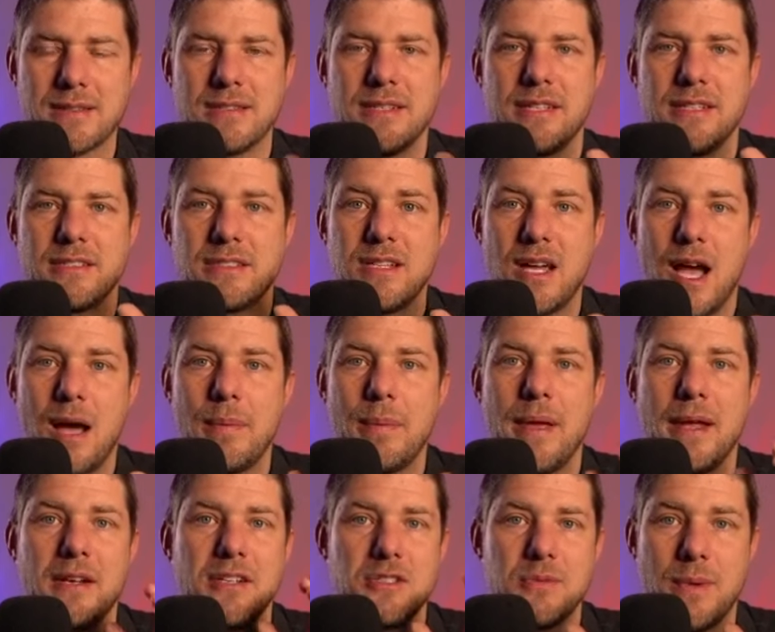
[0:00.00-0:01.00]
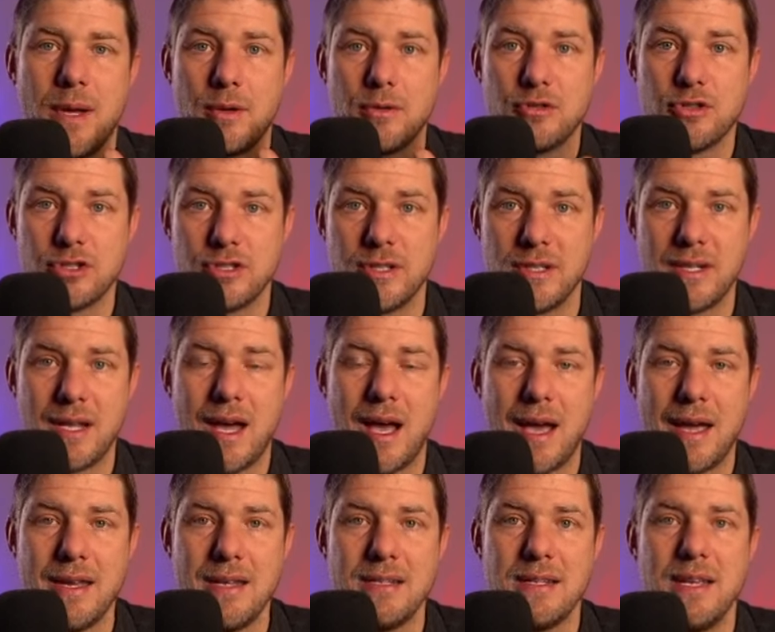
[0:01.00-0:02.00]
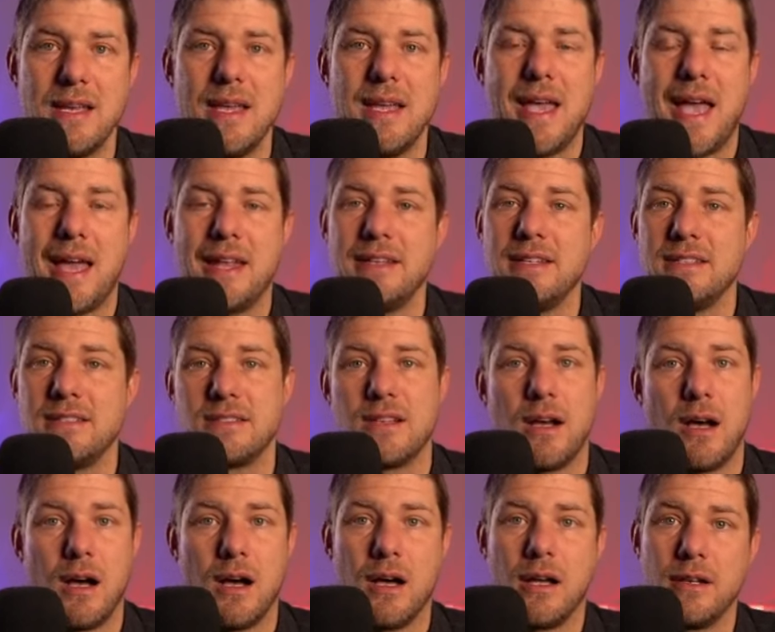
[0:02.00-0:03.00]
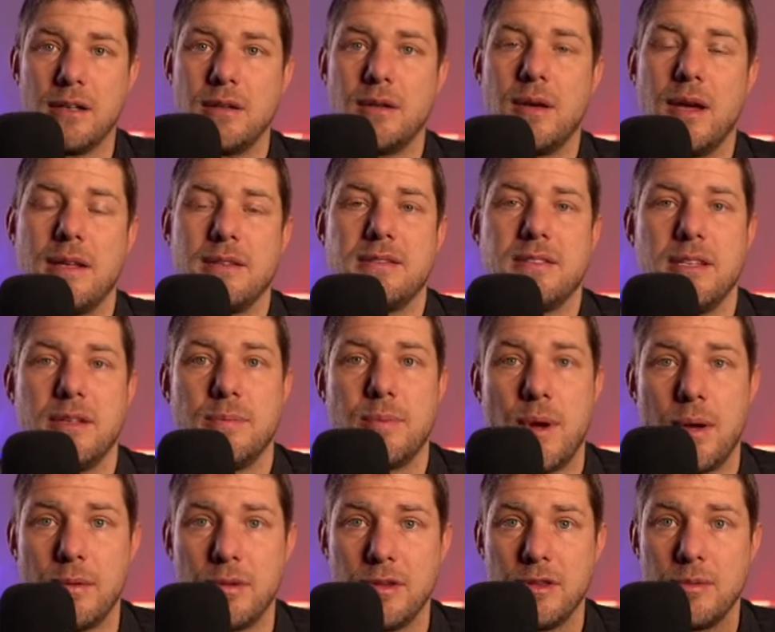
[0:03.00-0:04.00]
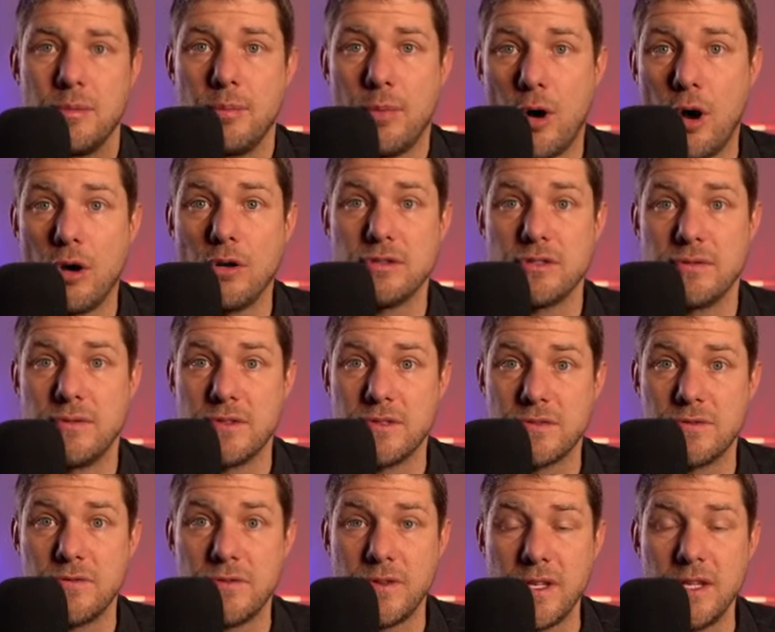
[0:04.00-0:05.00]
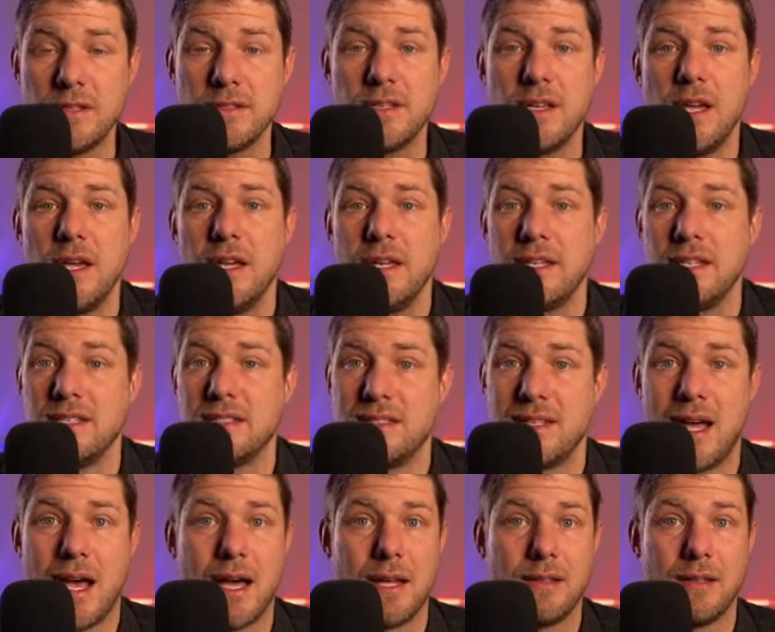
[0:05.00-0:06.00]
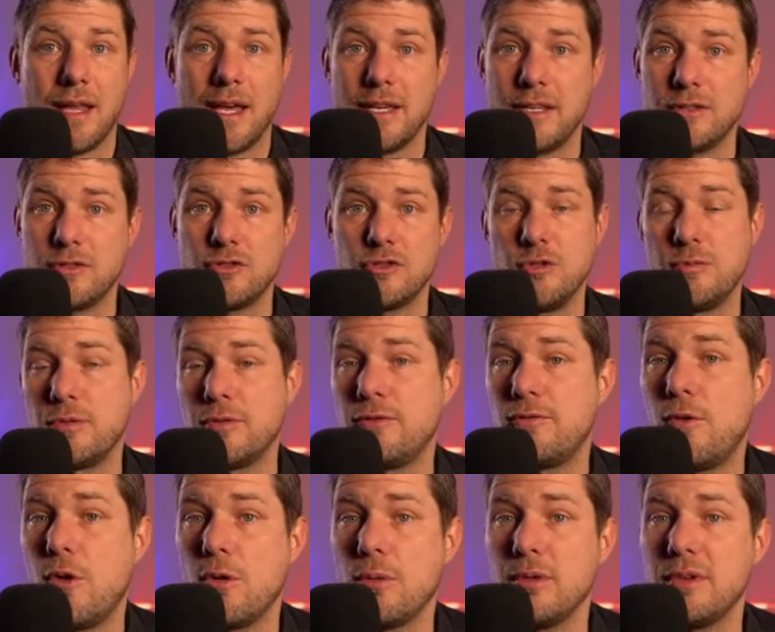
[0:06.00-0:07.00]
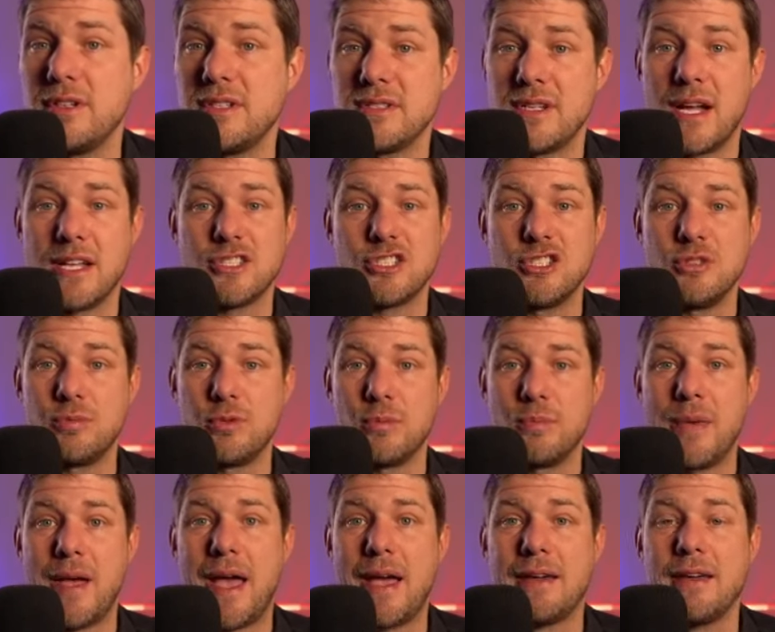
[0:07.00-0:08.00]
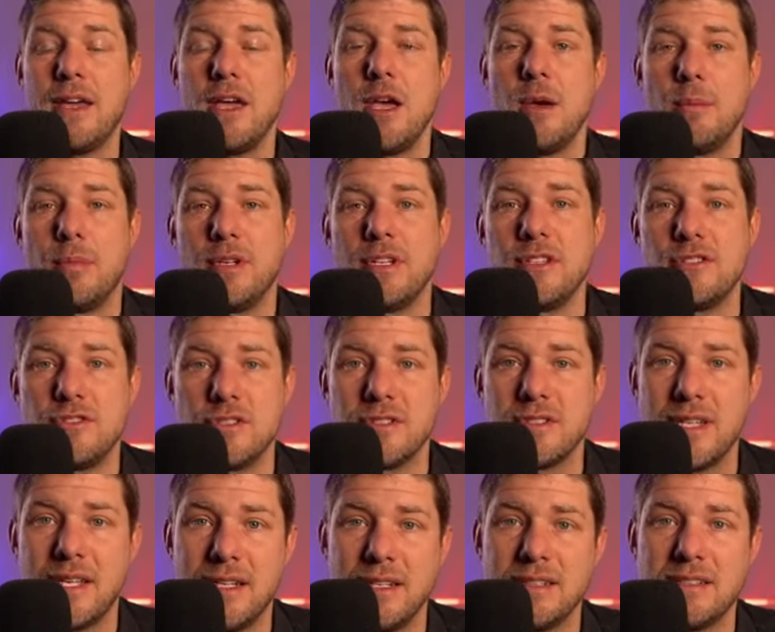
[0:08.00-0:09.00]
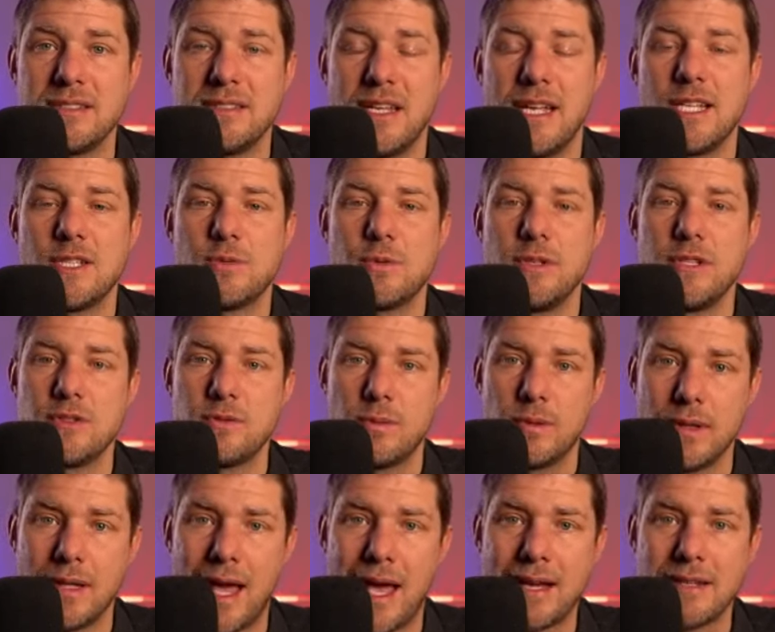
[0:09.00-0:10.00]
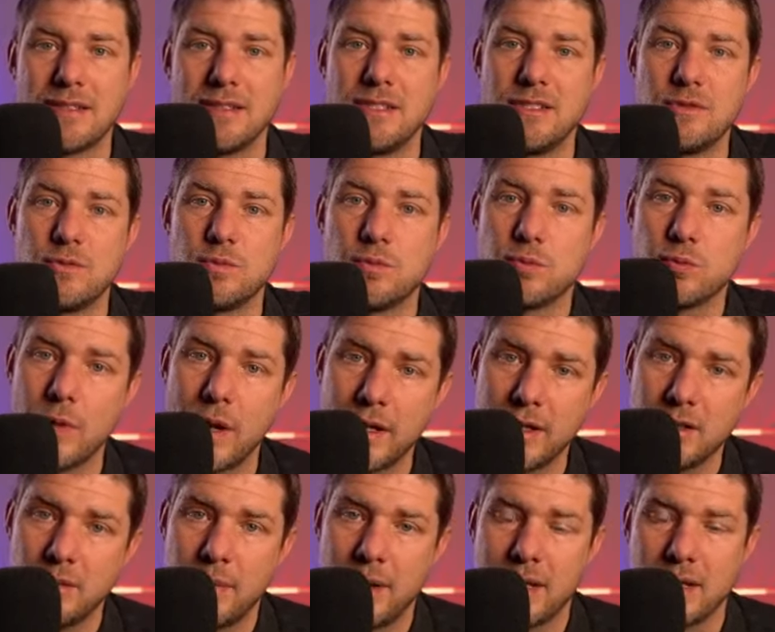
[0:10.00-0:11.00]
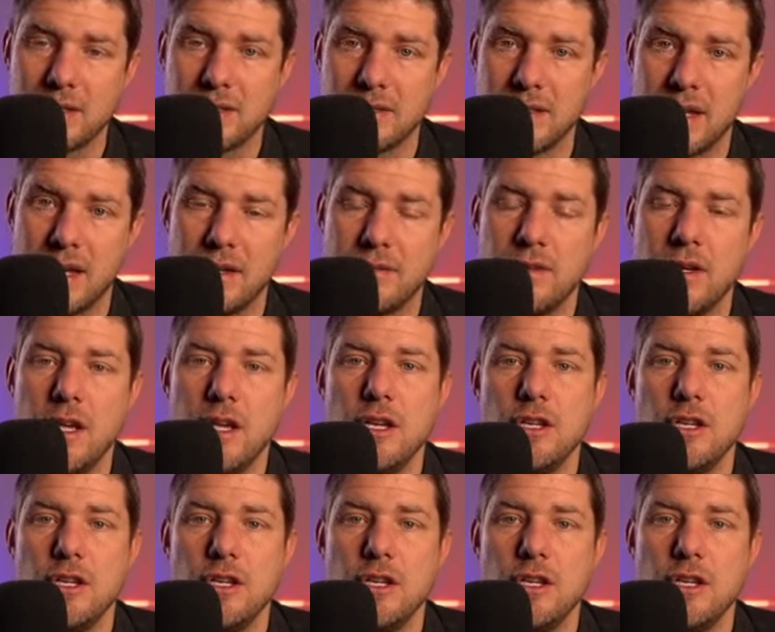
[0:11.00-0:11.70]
His top hand is about chin height, and he's on, I'd say, probably the balls of his feet. He's not like super forward. He's not super back, but he's just in a stance where he's relaxed and he's ready to make a save.